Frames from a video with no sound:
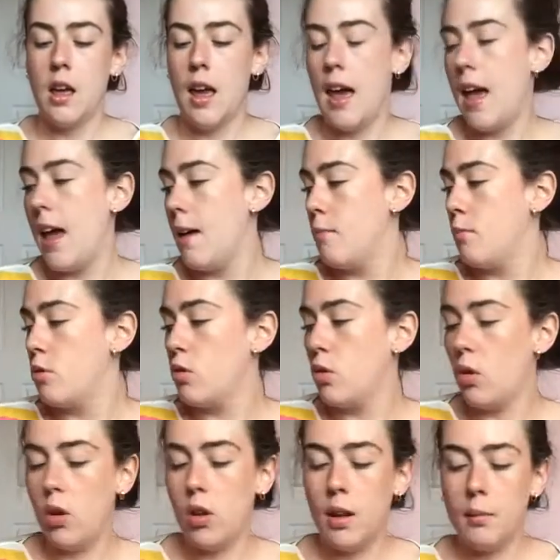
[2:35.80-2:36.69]

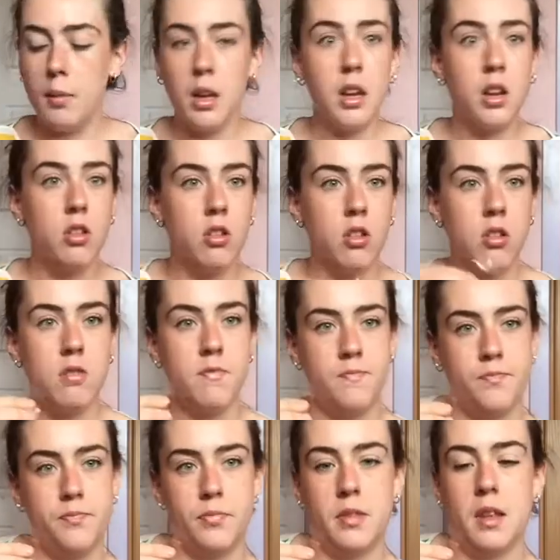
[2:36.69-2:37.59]
So all I'm going to do,
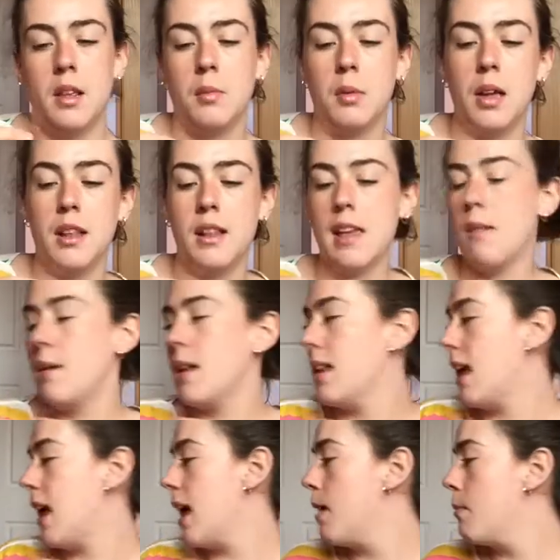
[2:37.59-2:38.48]
I'm going to take my
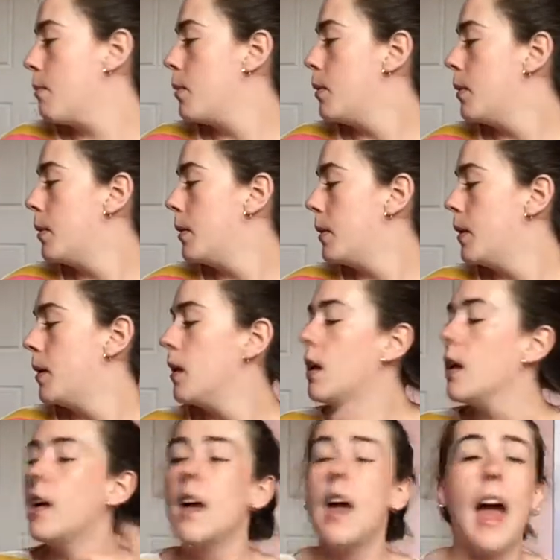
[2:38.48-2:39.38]
tape.
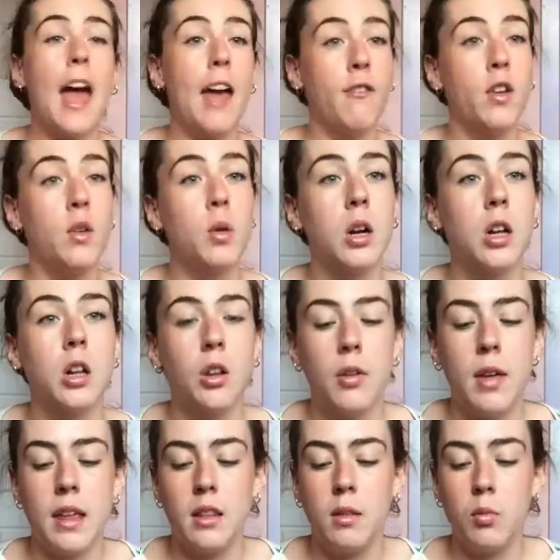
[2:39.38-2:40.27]
If you were
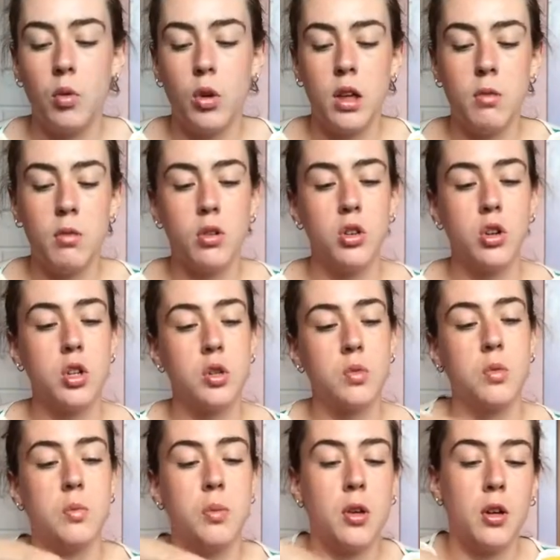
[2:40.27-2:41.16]
gluing them, what you would do is you
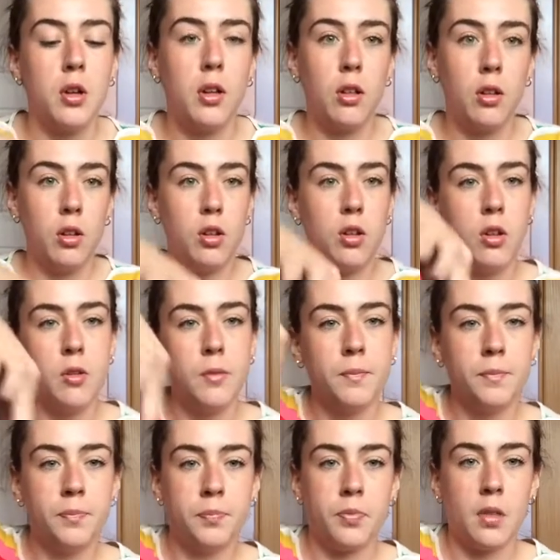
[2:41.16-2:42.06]
would put glue
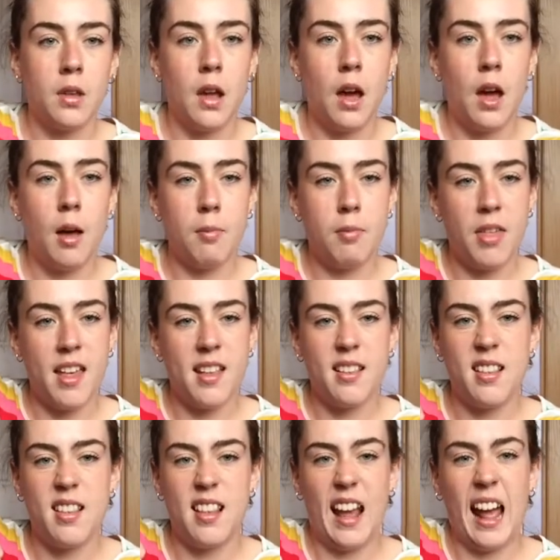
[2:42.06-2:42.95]
up a
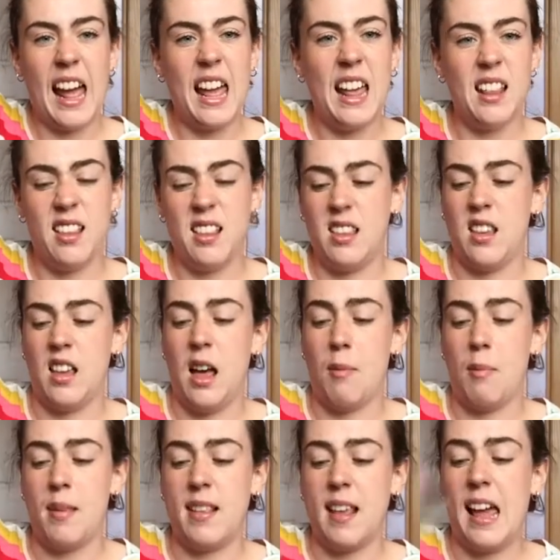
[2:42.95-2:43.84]
side,
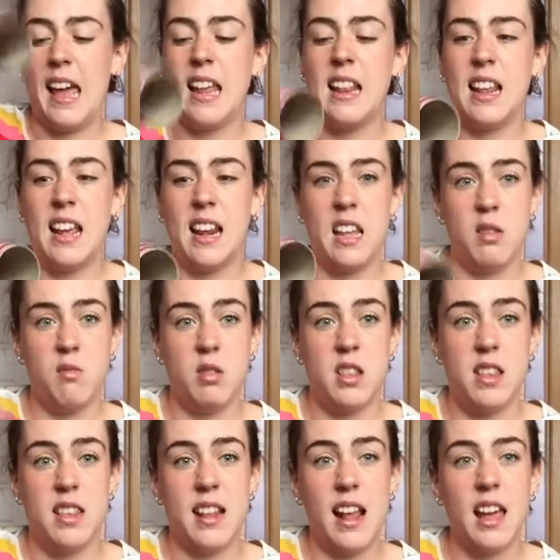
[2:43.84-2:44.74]
and you
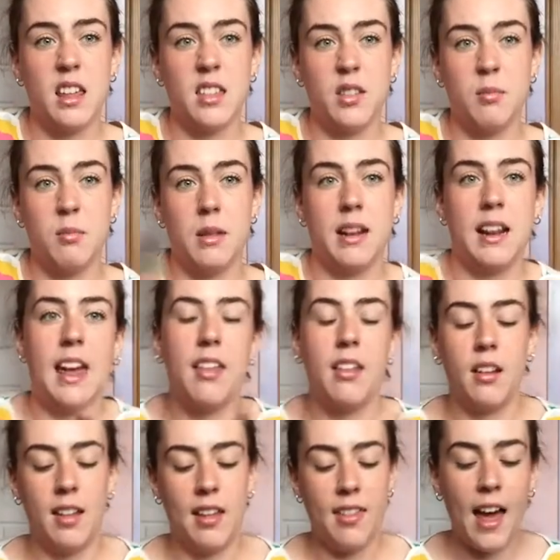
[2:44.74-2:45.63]
would stick them
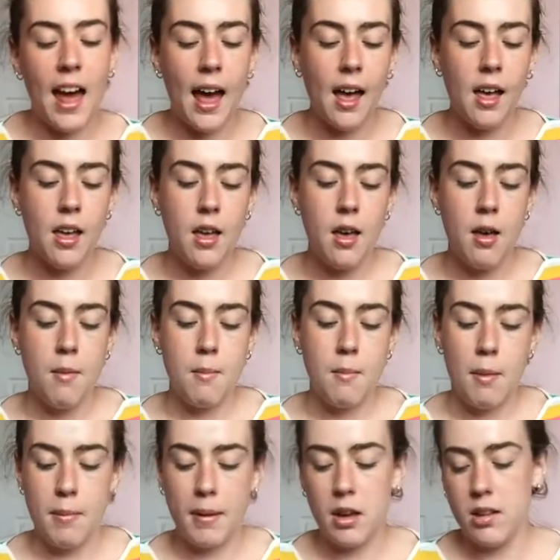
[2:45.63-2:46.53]
together like that.
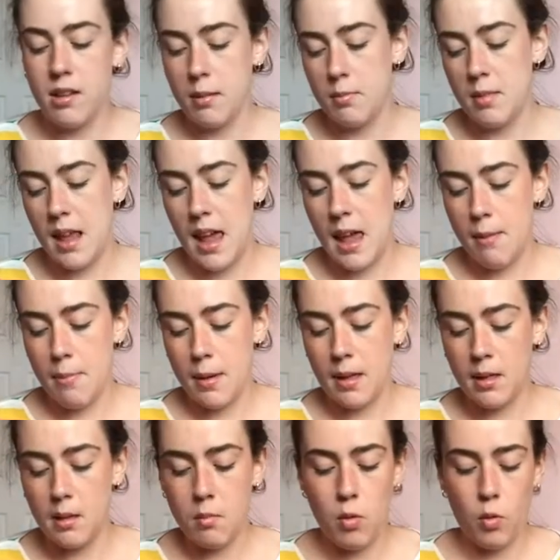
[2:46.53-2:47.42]
But because I'm
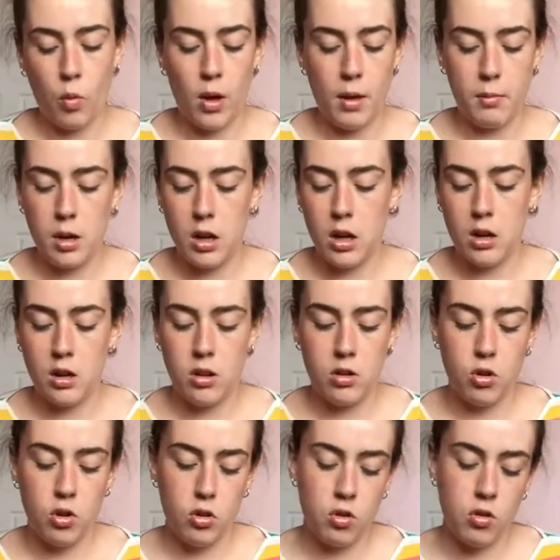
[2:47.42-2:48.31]
taping them, what I'm going to
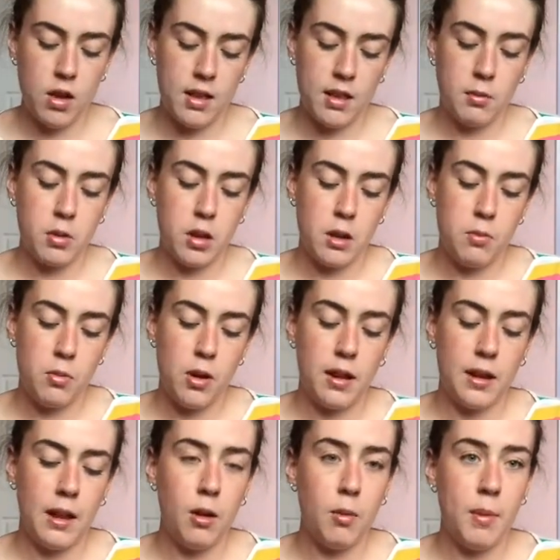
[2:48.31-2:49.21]
do is I'm going to put
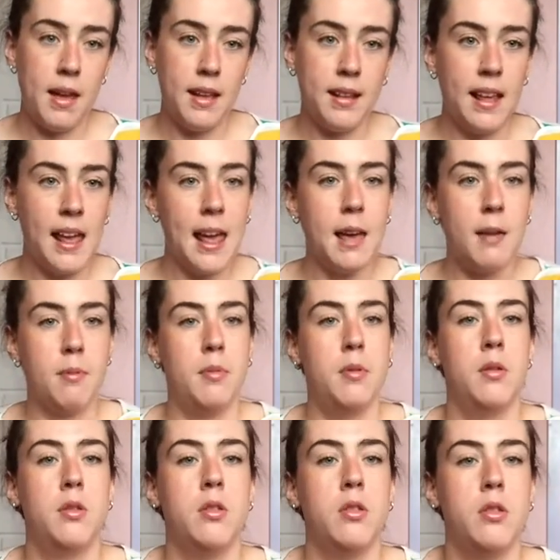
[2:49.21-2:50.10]
a little bit of tape
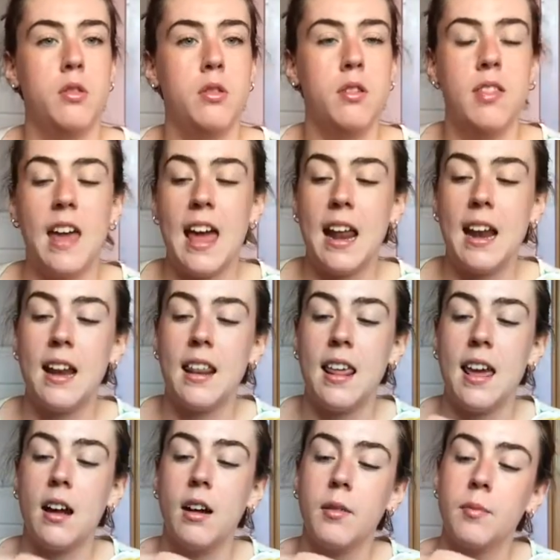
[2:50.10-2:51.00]
through the end
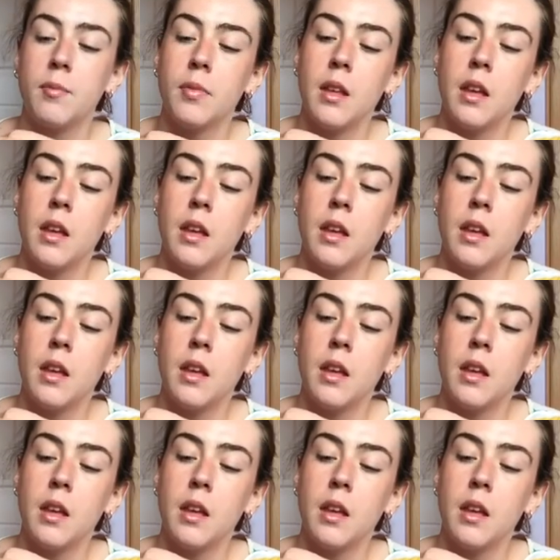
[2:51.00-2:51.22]
there,